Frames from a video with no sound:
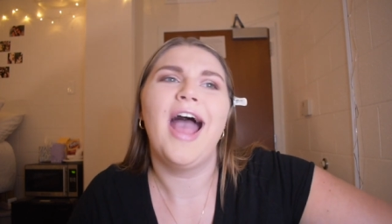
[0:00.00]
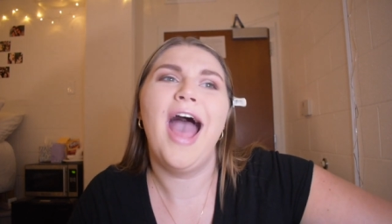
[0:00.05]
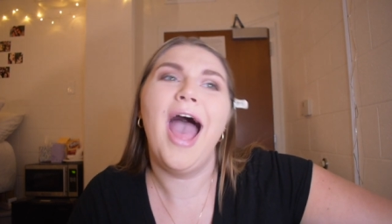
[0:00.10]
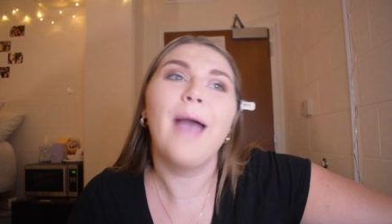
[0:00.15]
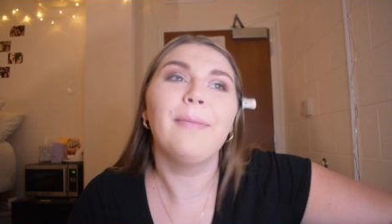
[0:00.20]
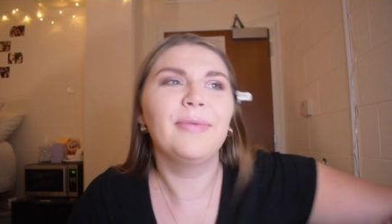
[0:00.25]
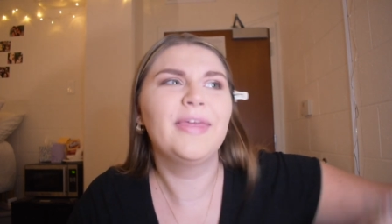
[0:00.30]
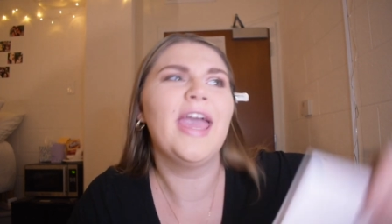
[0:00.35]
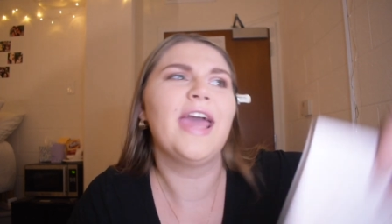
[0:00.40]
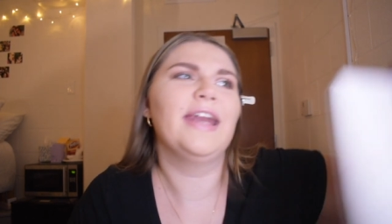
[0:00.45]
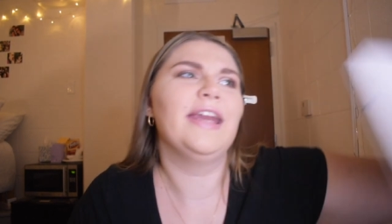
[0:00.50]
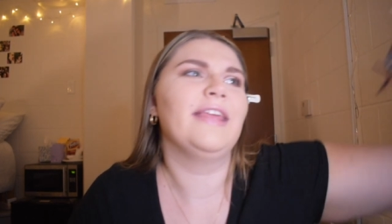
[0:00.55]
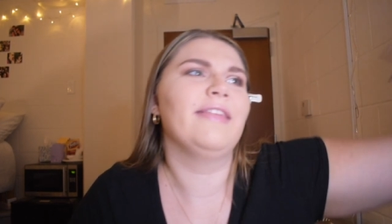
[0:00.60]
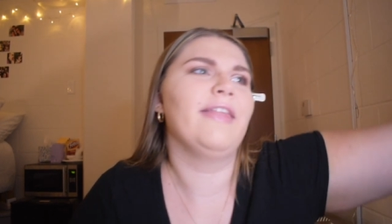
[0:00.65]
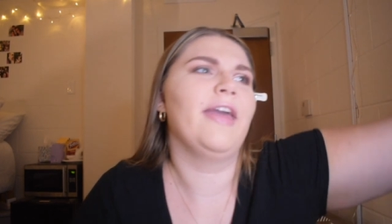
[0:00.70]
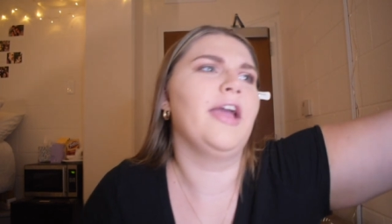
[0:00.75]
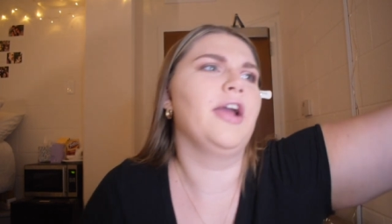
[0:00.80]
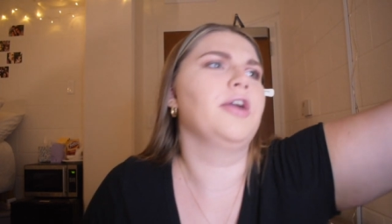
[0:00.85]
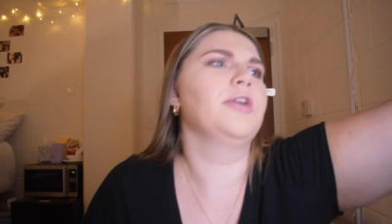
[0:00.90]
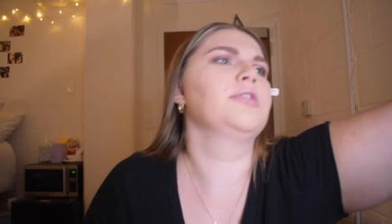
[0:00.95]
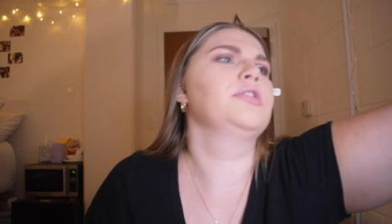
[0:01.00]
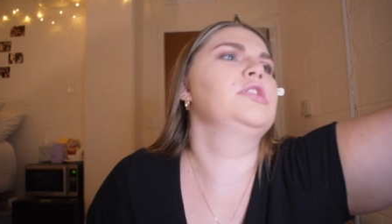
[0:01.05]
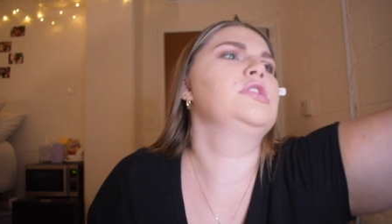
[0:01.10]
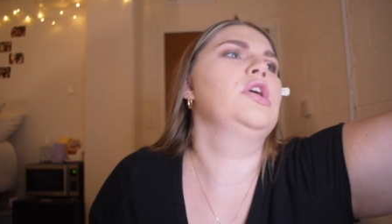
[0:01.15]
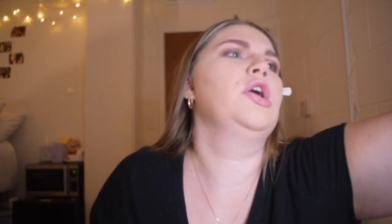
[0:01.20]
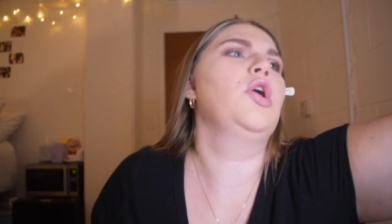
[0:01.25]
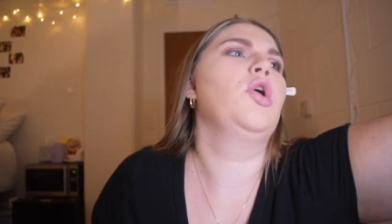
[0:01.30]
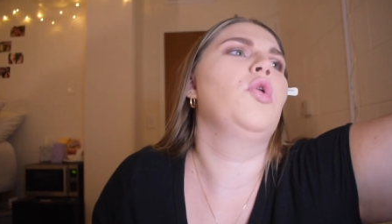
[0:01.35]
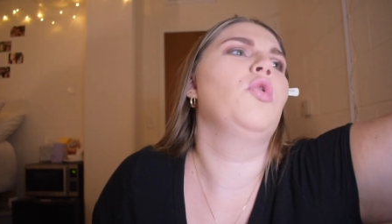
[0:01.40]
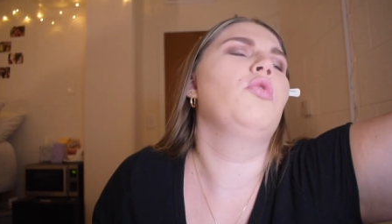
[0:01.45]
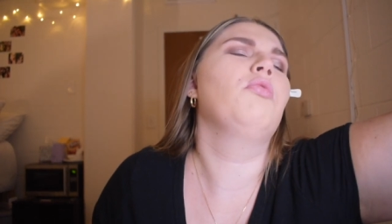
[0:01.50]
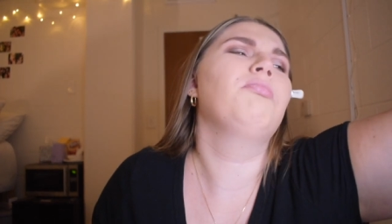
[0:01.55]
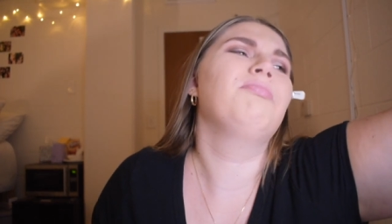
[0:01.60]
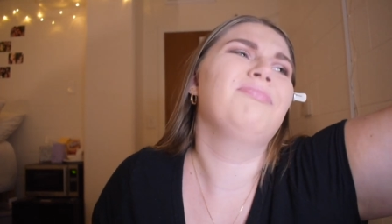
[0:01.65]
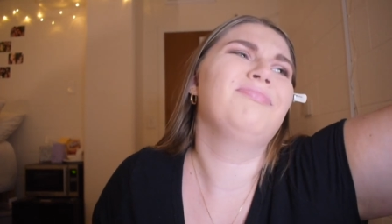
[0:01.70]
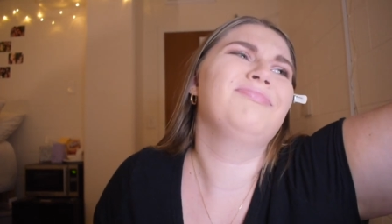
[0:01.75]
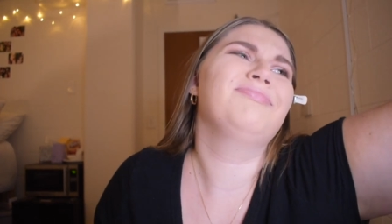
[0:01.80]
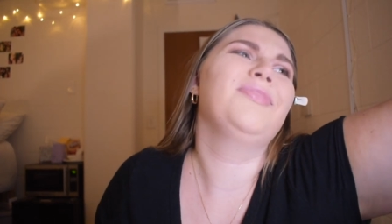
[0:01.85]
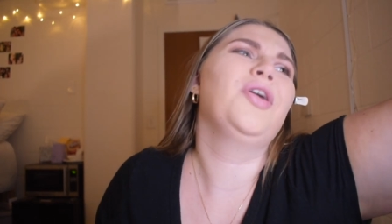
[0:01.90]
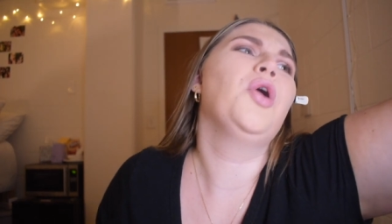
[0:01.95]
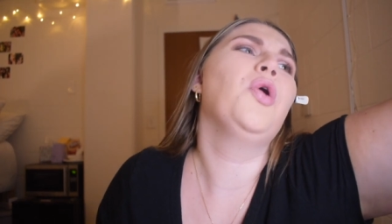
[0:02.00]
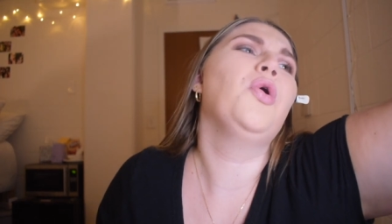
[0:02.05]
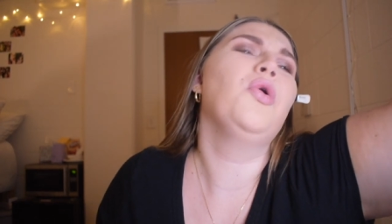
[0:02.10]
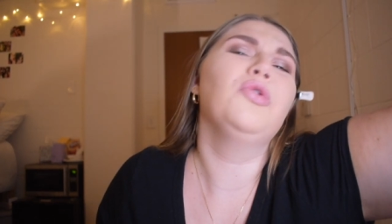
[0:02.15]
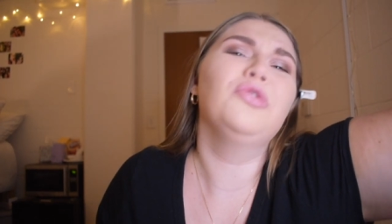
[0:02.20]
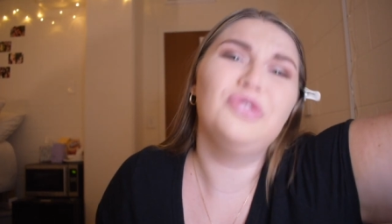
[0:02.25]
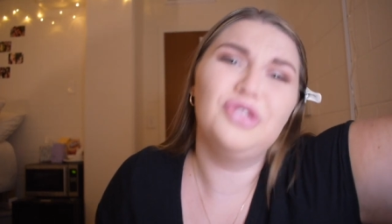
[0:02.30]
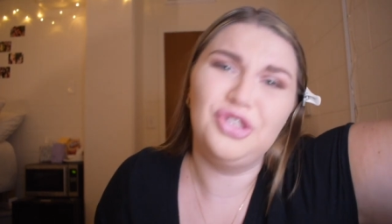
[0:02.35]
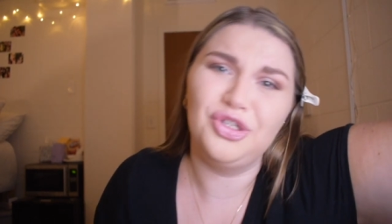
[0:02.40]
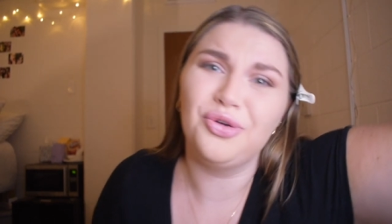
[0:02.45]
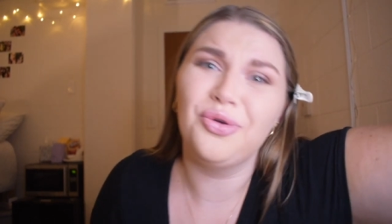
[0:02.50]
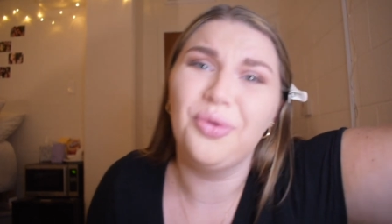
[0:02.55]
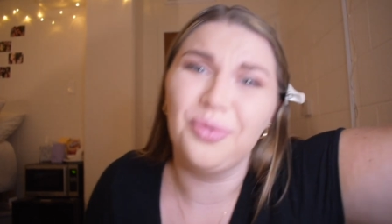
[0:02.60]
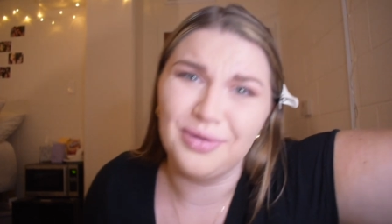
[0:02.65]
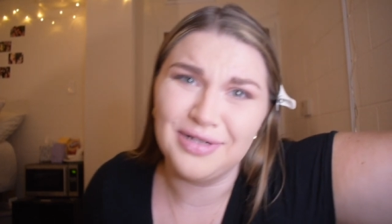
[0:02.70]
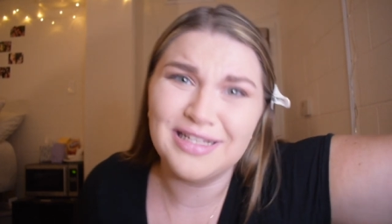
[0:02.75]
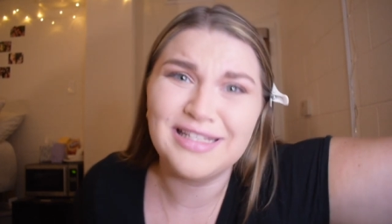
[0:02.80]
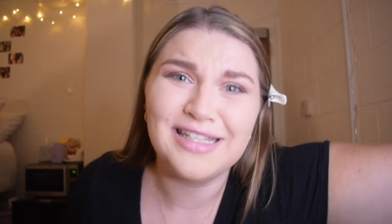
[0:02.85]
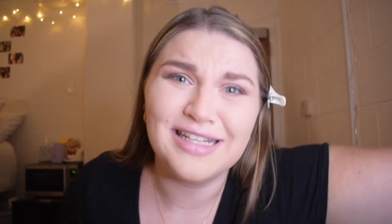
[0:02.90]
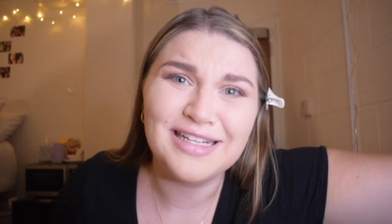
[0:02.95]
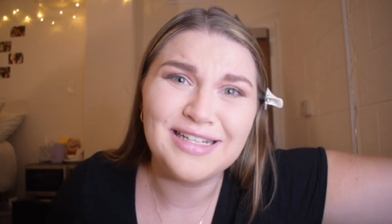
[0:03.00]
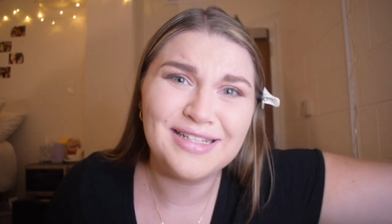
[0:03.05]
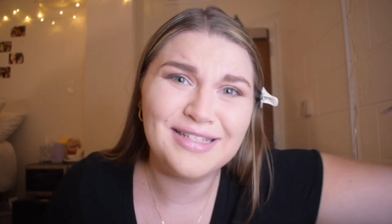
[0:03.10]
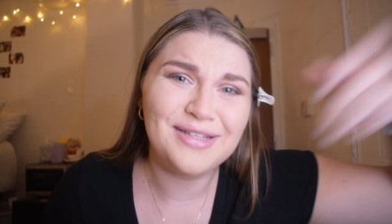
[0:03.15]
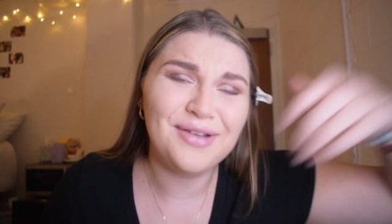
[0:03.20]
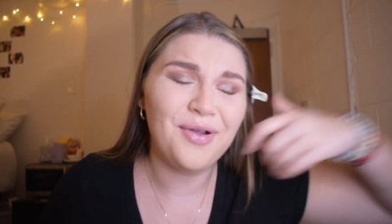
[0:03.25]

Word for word: I'm getting there, so hold your horses,